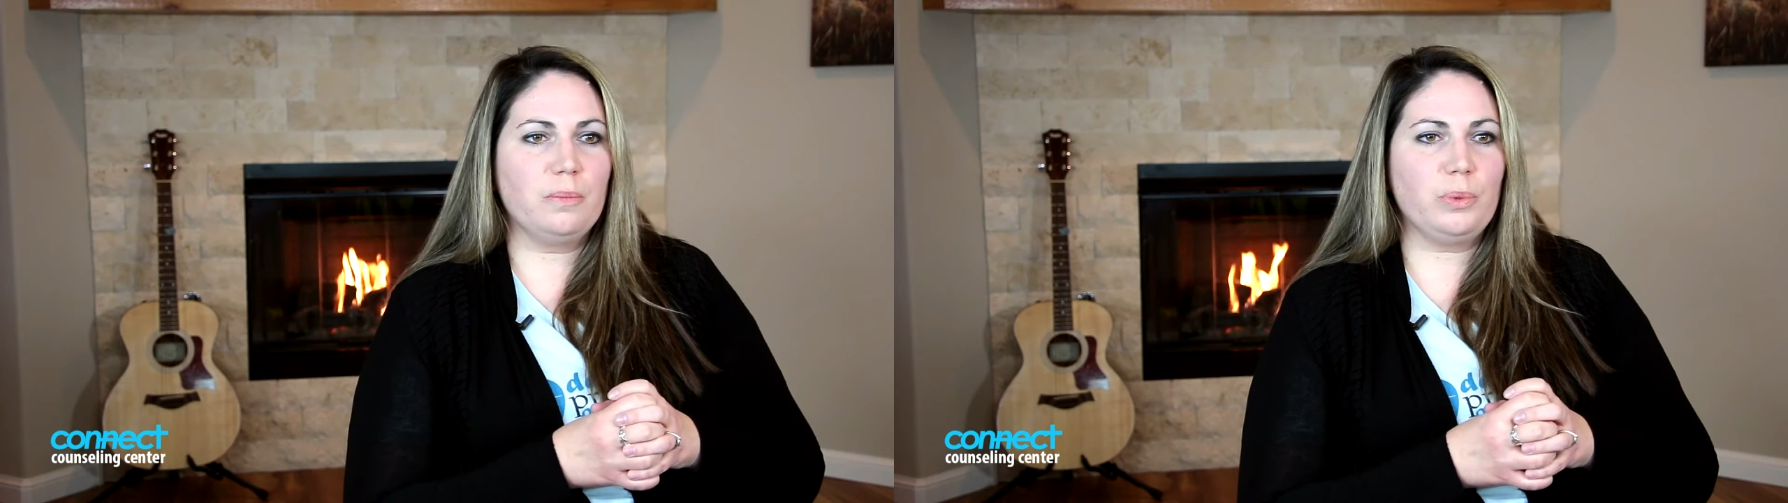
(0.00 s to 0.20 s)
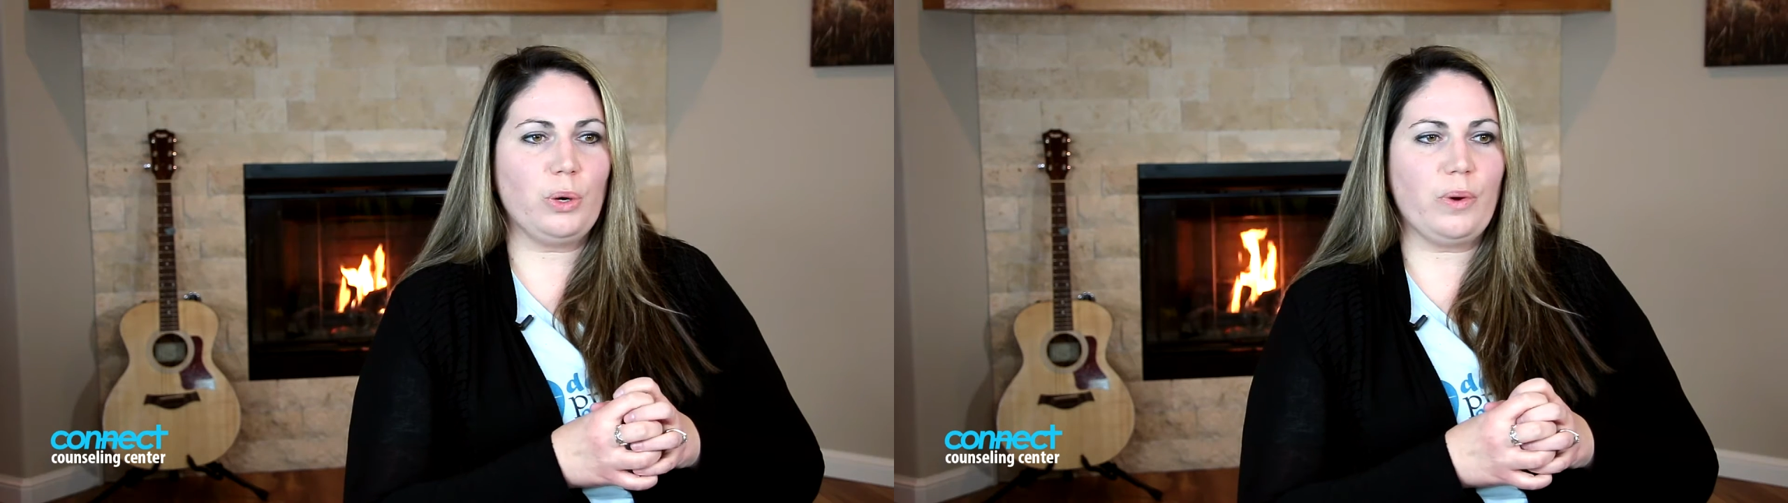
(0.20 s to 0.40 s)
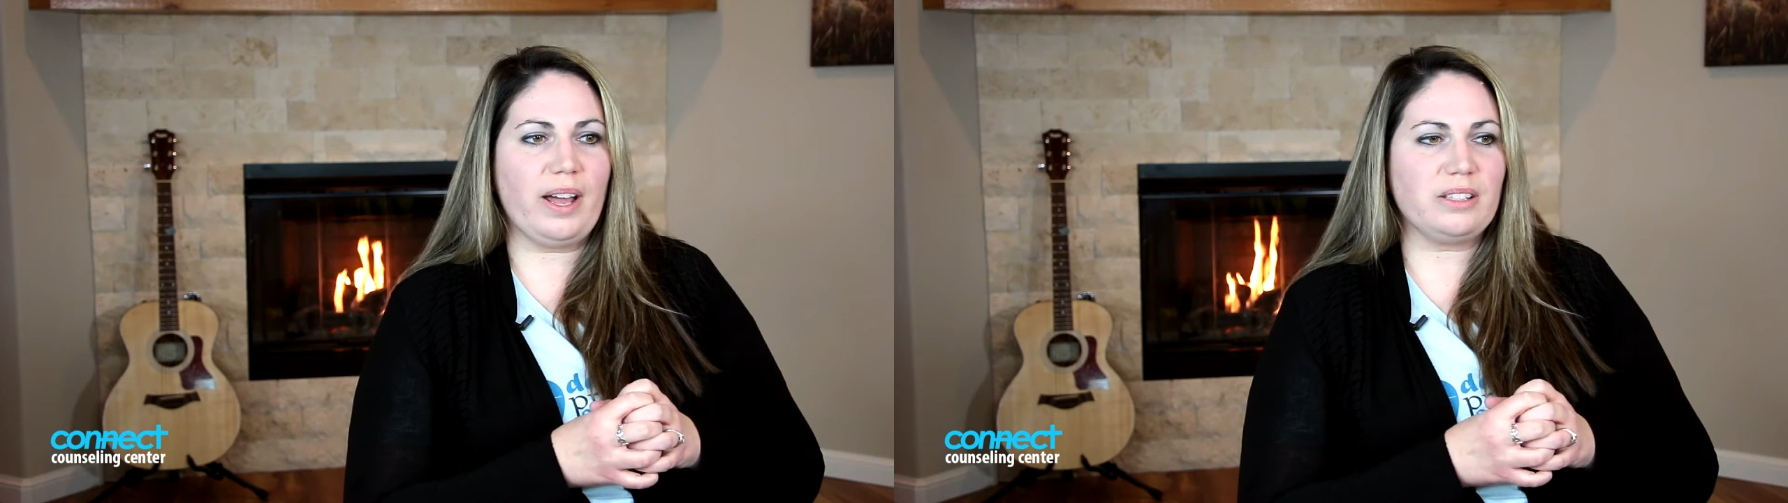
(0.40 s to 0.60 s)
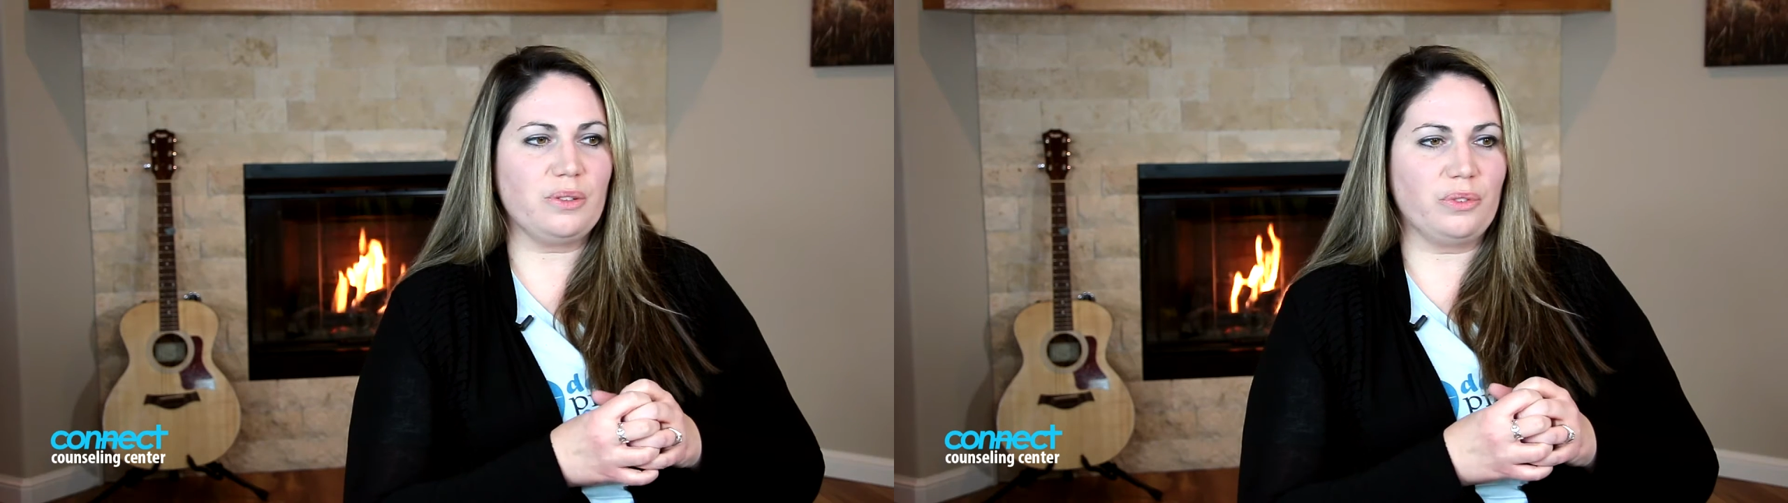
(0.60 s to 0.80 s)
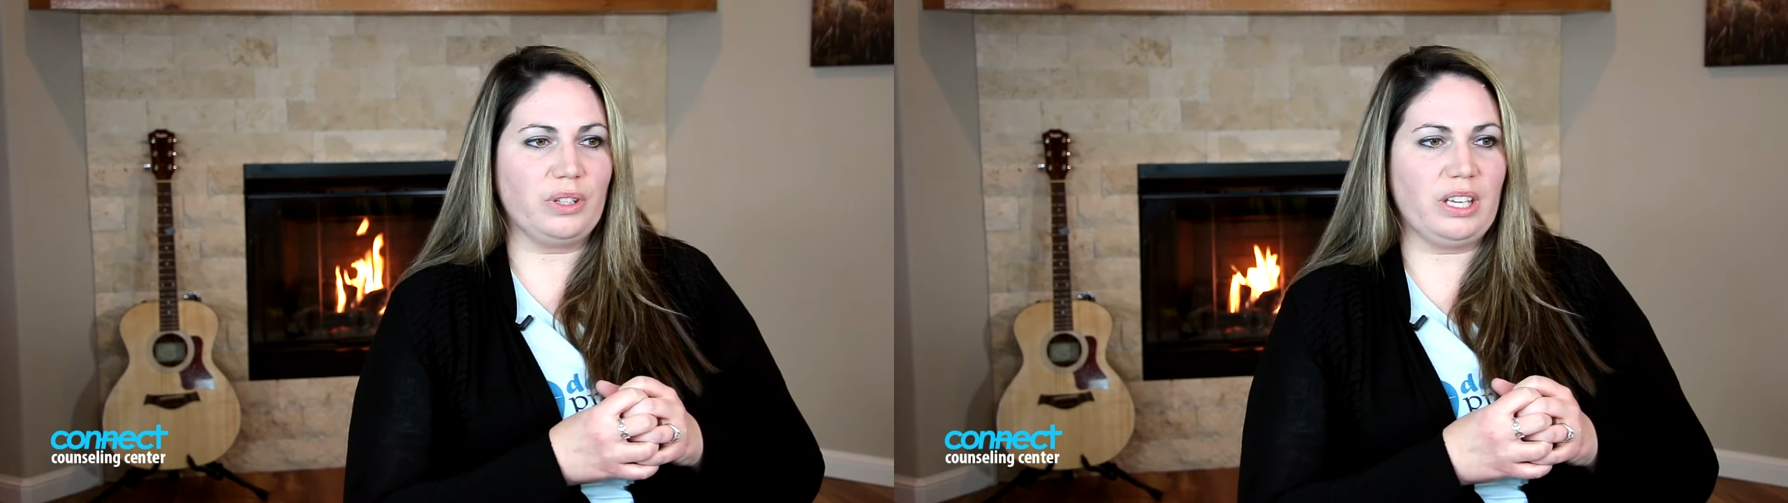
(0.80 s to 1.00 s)

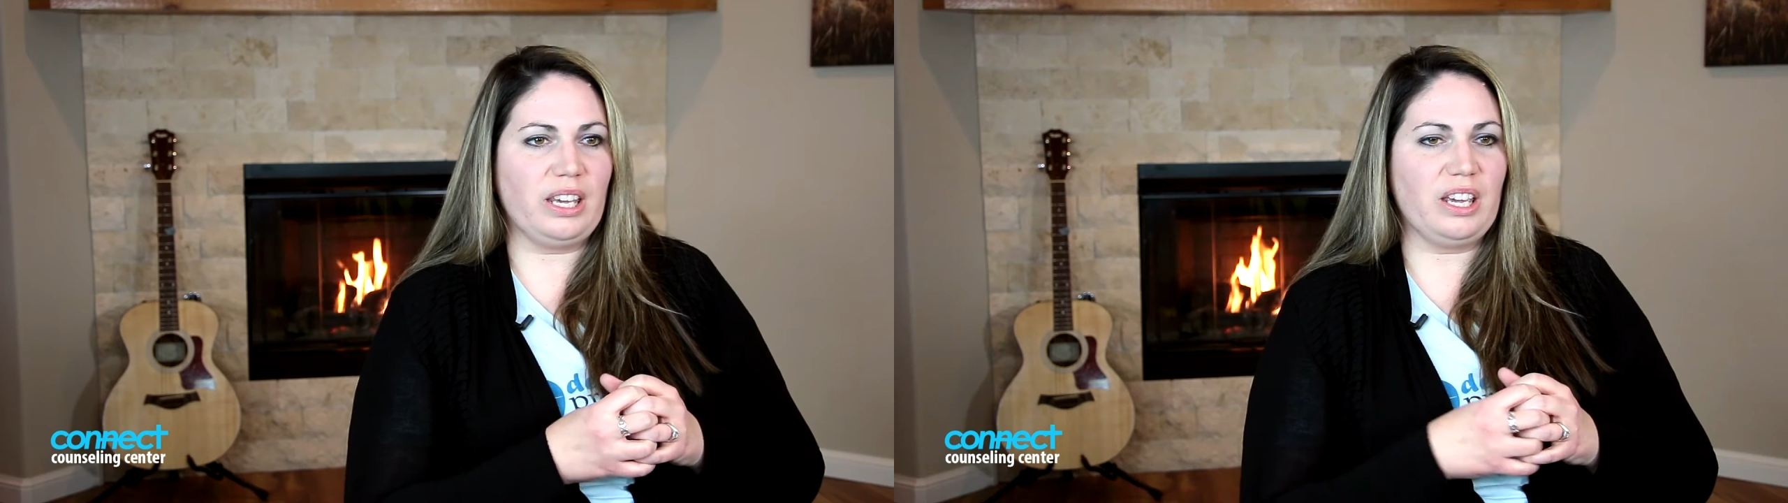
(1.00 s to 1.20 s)
proactively